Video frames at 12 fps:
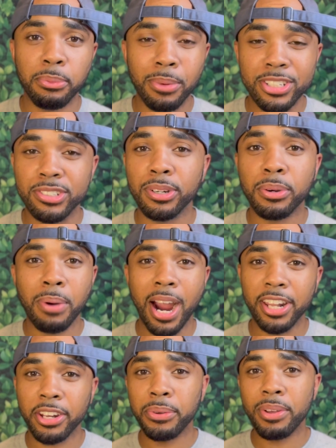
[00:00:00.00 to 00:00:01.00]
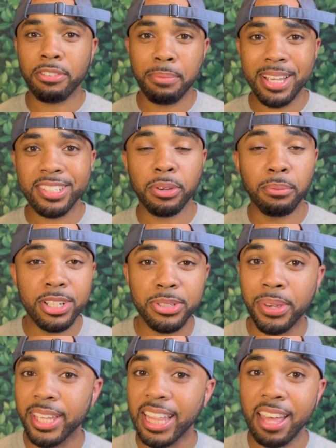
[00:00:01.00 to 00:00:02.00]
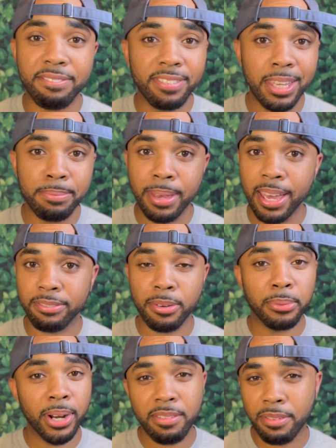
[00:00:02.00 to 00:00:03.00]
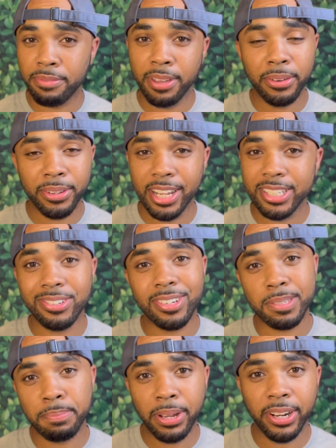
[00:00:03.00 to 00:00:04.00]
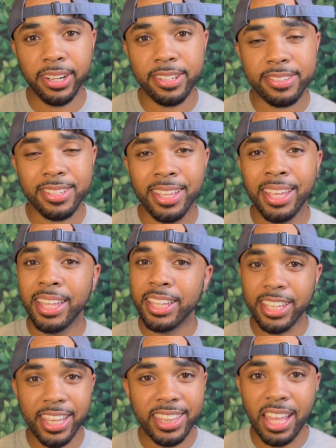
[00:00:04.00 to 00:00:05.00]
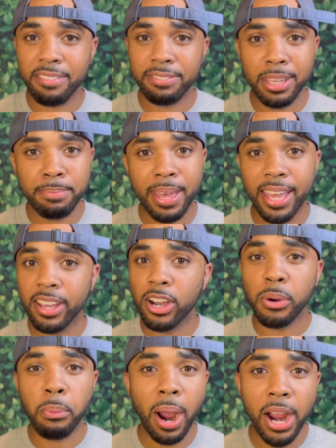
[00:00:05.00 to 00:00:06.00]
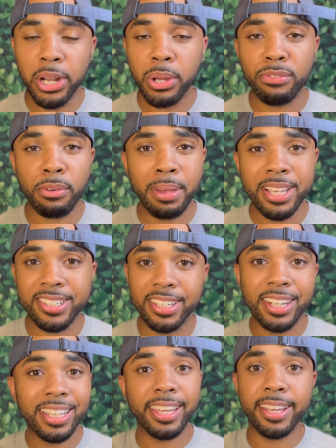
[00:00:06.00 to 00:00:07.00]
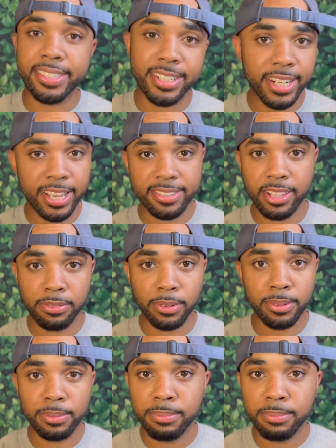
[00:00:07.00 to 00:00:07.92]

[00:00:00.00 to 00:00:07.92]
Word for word: Once you acquire the new information, once you get that feedback from whatever failure that you experienced, get that feedback, acquire new information, get to the next level.